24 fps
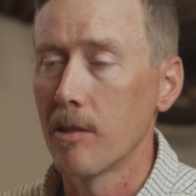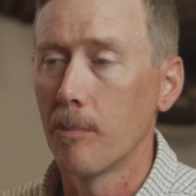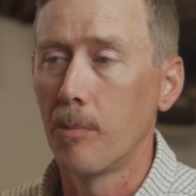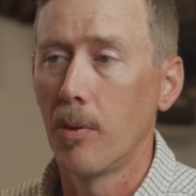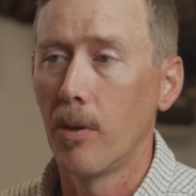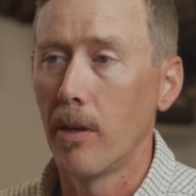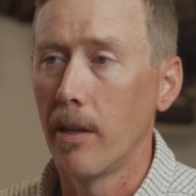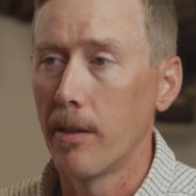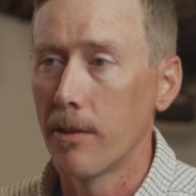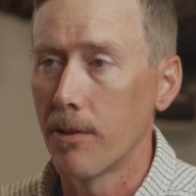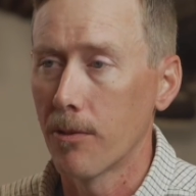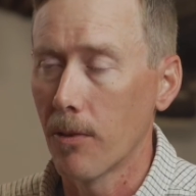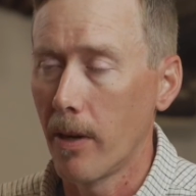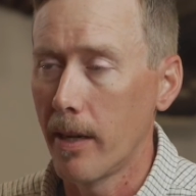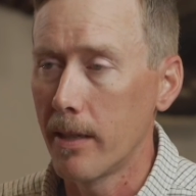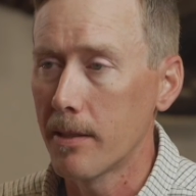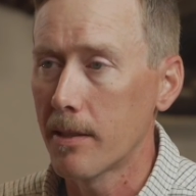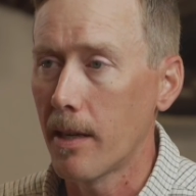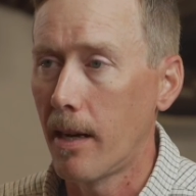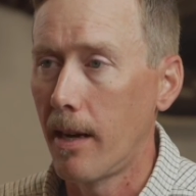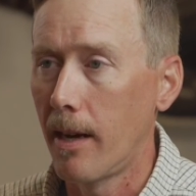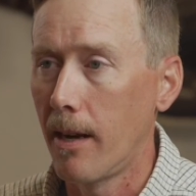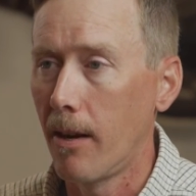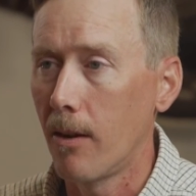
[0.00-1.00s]
to put in drain
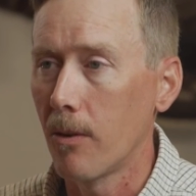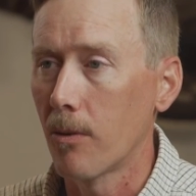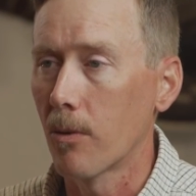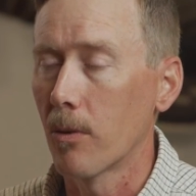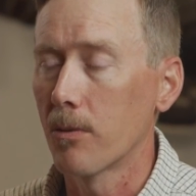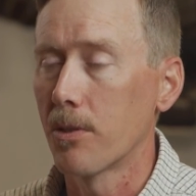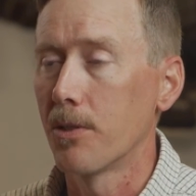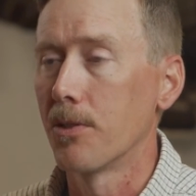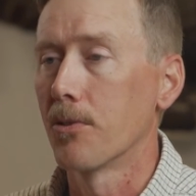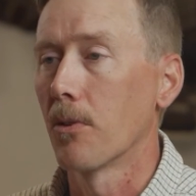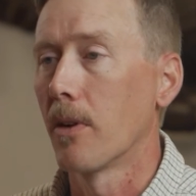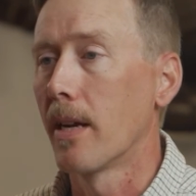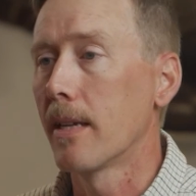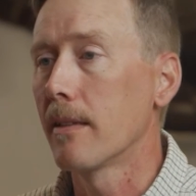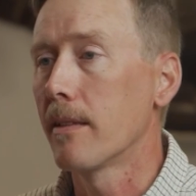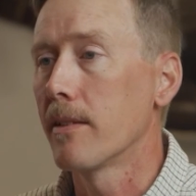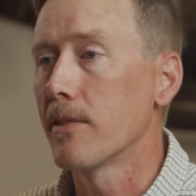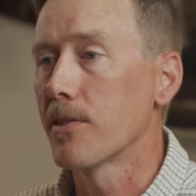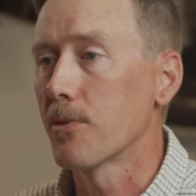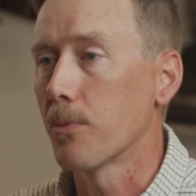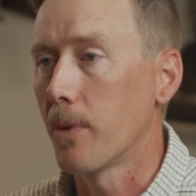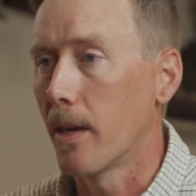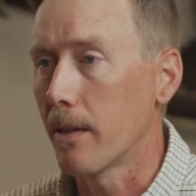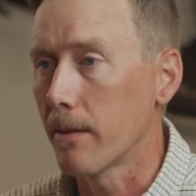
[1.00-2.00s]
tile or to drain
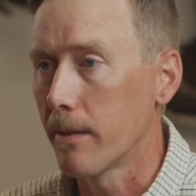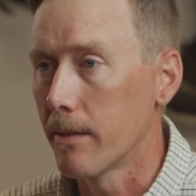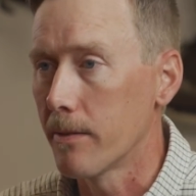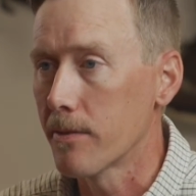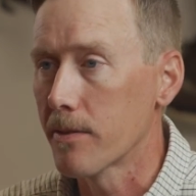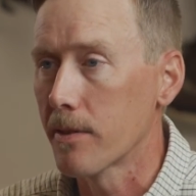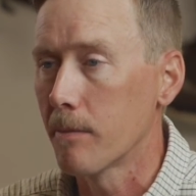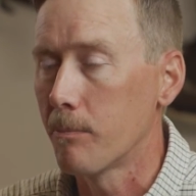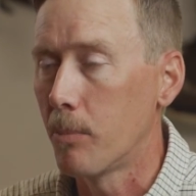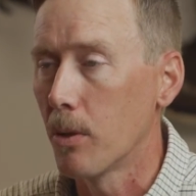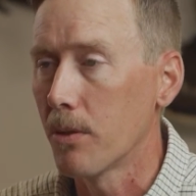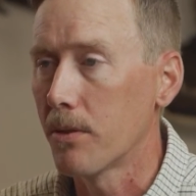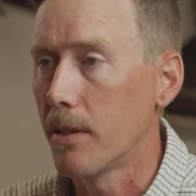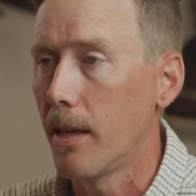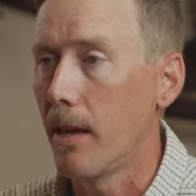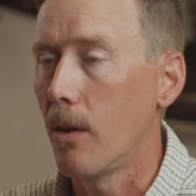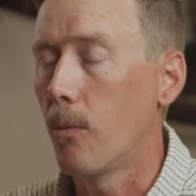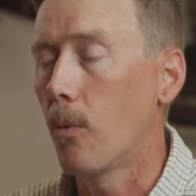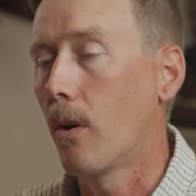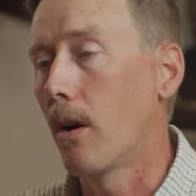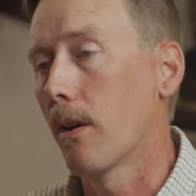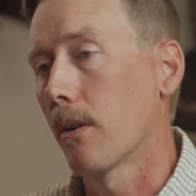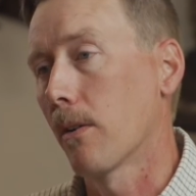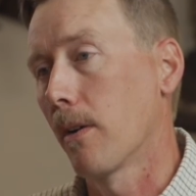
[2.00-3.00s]
these wetlands and put
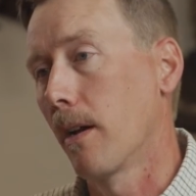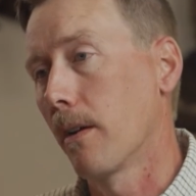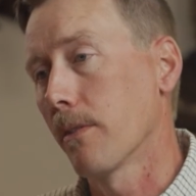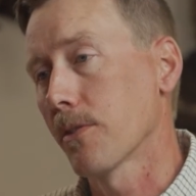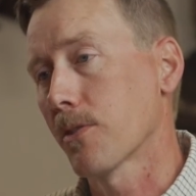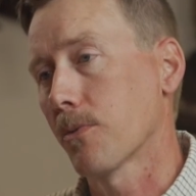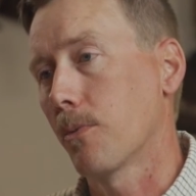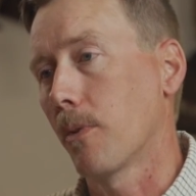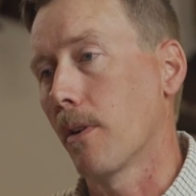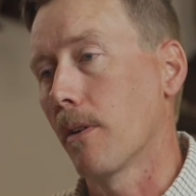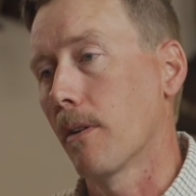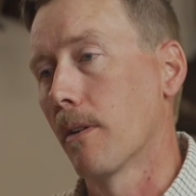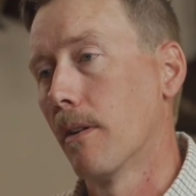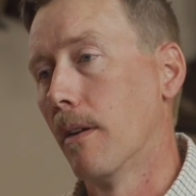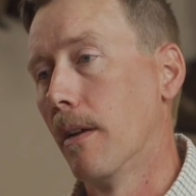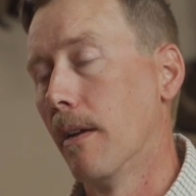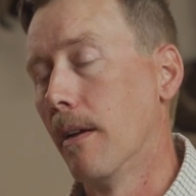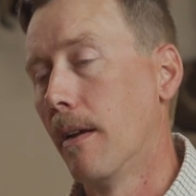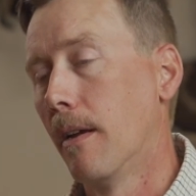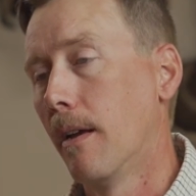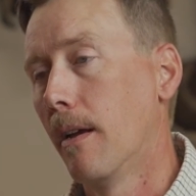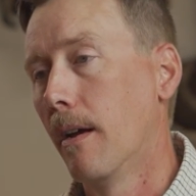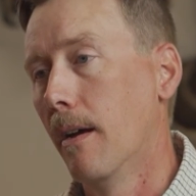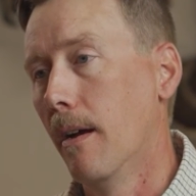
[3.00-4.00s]
that water elsewhere.
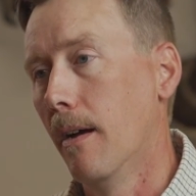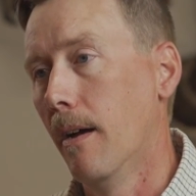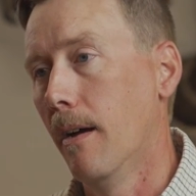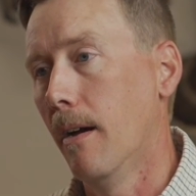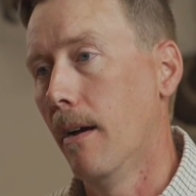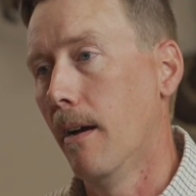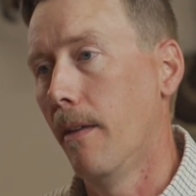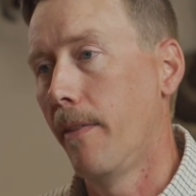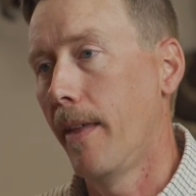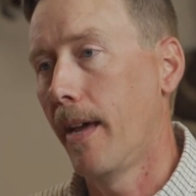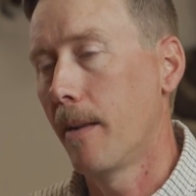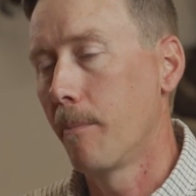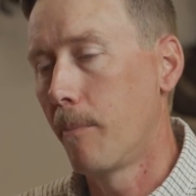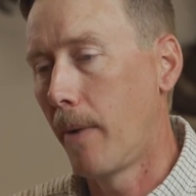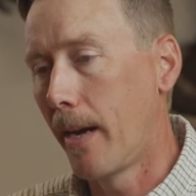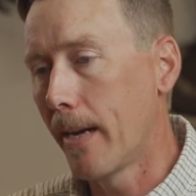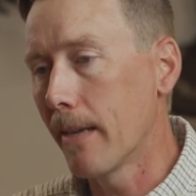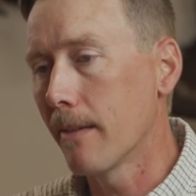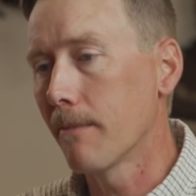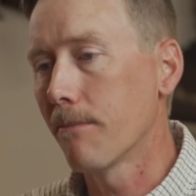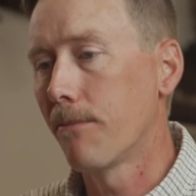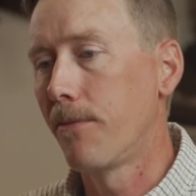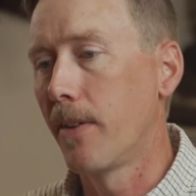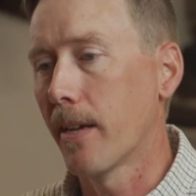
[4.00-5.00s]
Uh, that
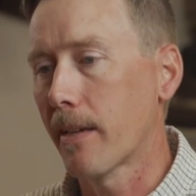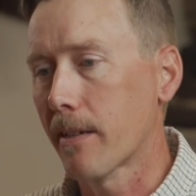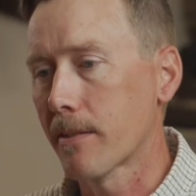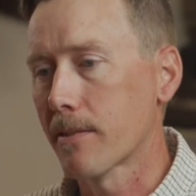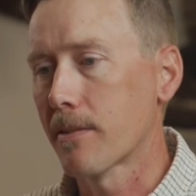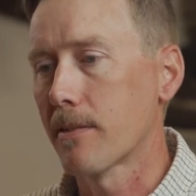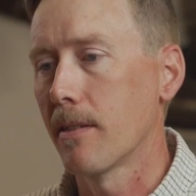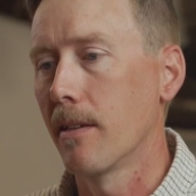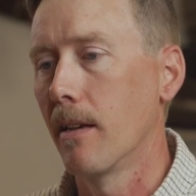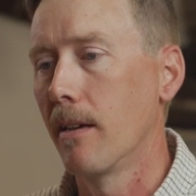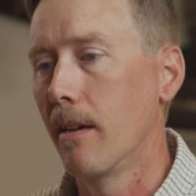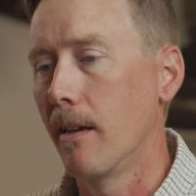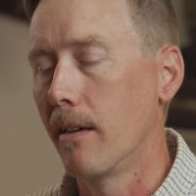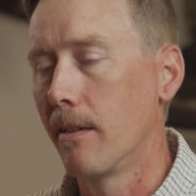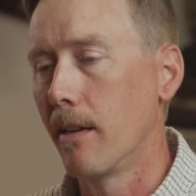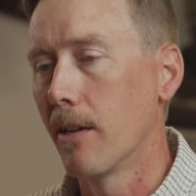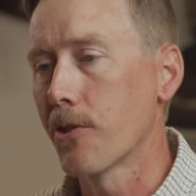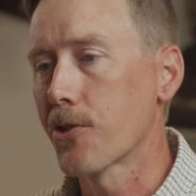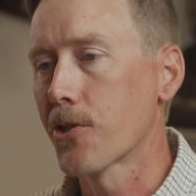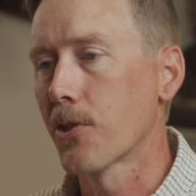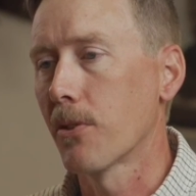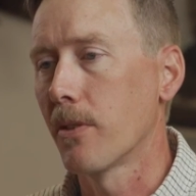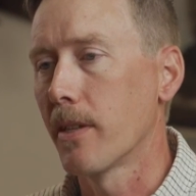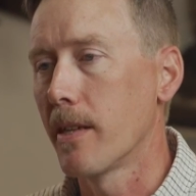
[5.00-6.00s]
might fix uh,
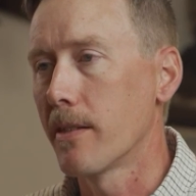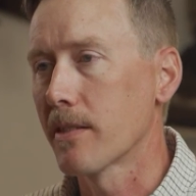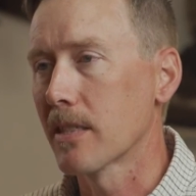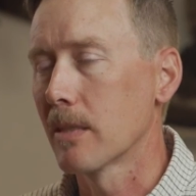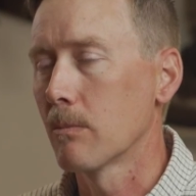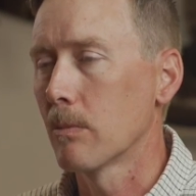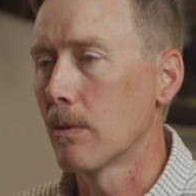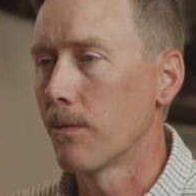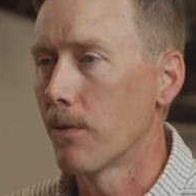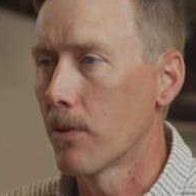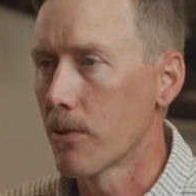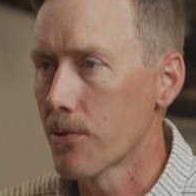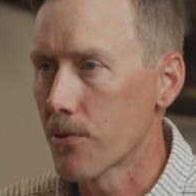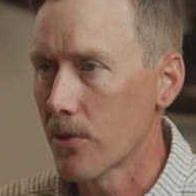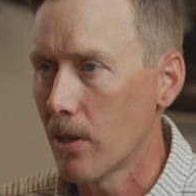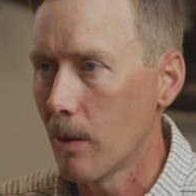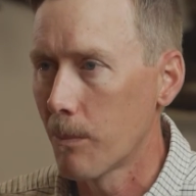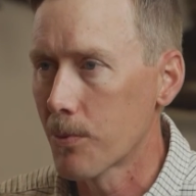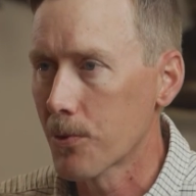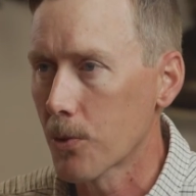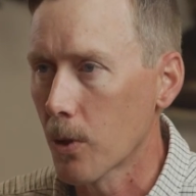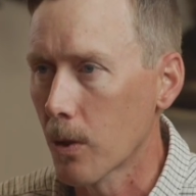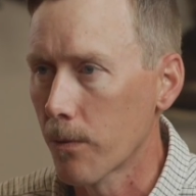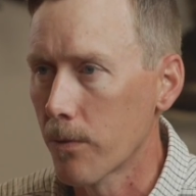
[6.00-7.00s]
initially some of your
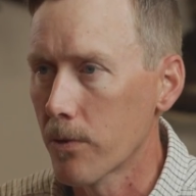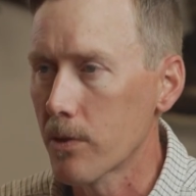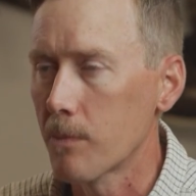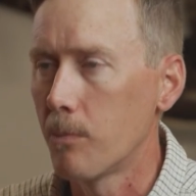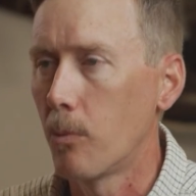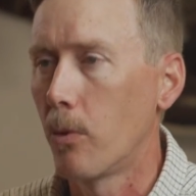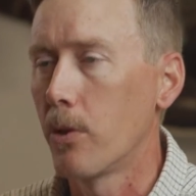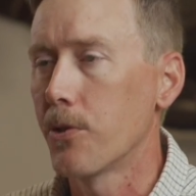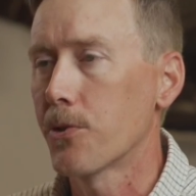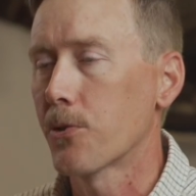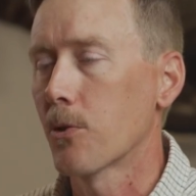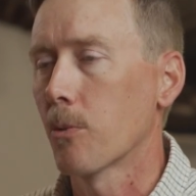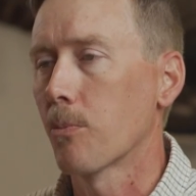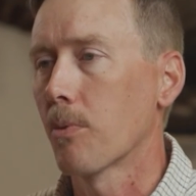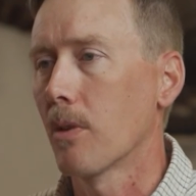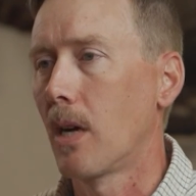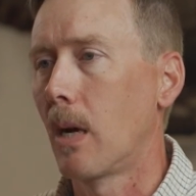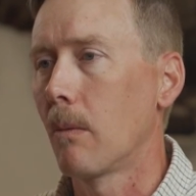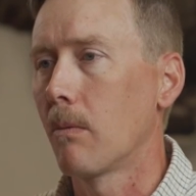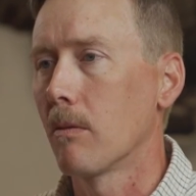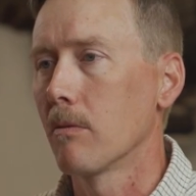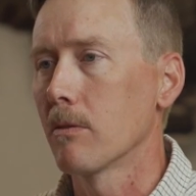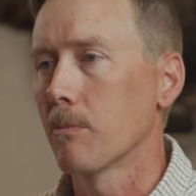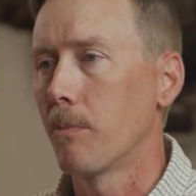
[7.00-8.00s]
subsurface moisture
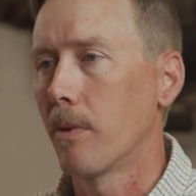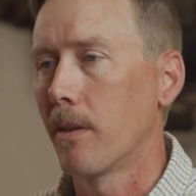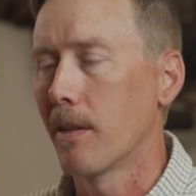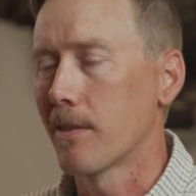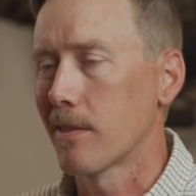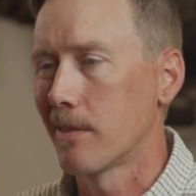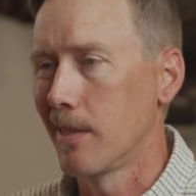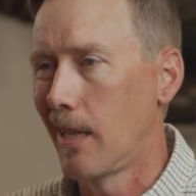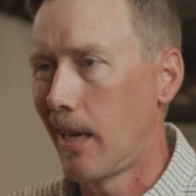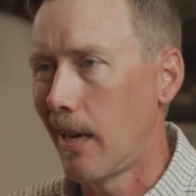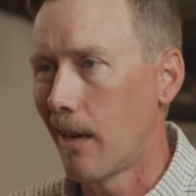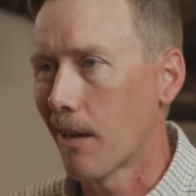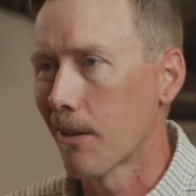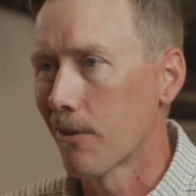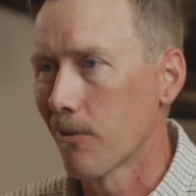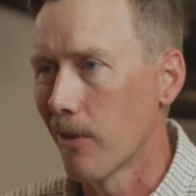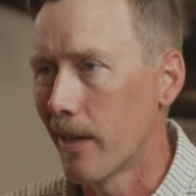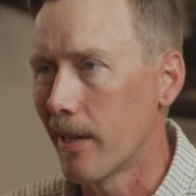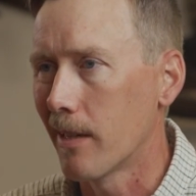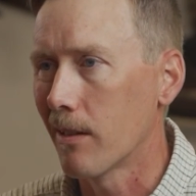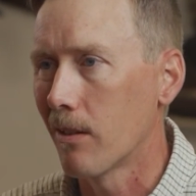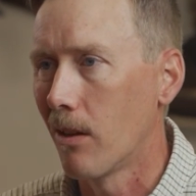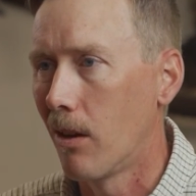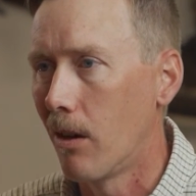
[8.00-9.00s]
problems, but it's not a
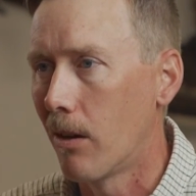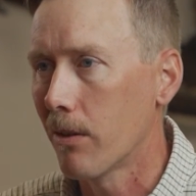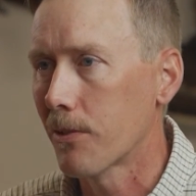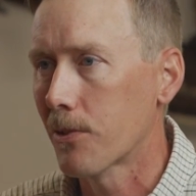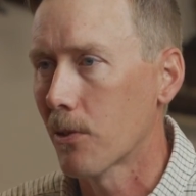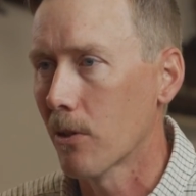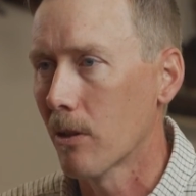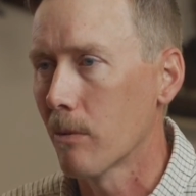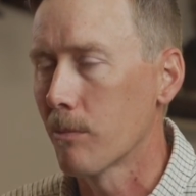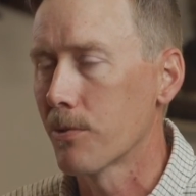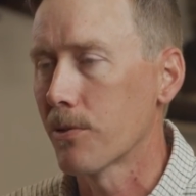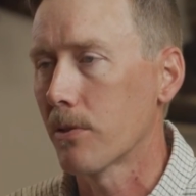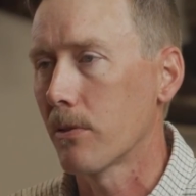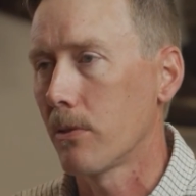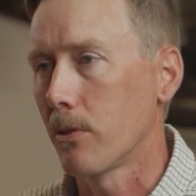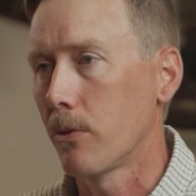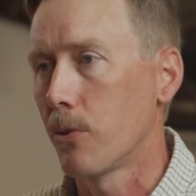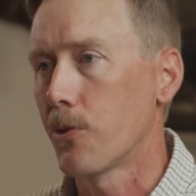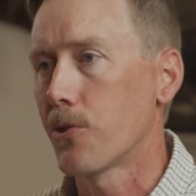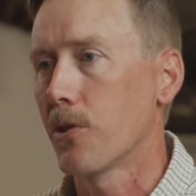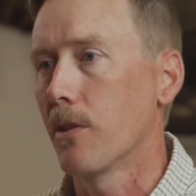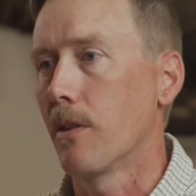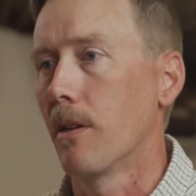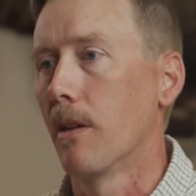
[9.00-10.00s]
great long-term
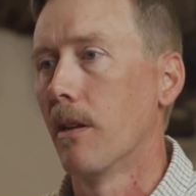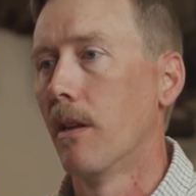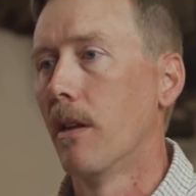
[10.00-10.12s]
solution.